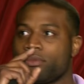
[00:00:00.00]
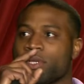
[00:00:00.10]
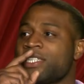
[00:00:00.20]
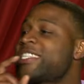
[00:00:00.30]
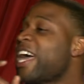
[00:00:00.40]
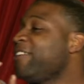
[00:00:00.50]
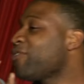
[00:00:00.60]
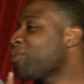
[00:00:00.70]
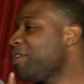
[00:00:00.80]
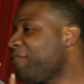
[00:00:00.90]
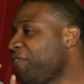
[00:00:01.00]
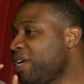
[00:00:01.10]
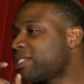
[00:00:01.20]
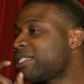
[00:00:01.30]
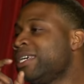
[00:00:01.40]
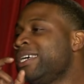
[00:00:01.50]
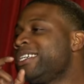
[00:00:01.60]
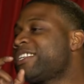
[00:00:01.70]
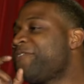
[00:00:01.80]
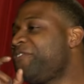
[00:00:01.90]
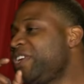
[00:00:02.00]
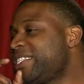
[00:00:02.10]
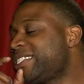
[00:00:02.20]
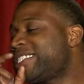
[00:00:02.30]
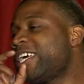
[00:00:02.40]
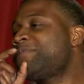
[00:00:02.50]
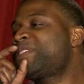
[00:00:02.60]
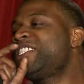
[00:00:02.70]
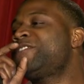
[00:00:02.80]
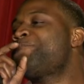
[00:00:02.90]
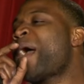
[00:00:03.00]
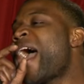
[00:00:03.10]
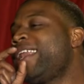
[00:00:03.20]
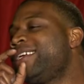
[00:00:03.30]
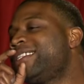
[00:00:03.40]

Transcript: It's not even real fish. It's a fish substance patty.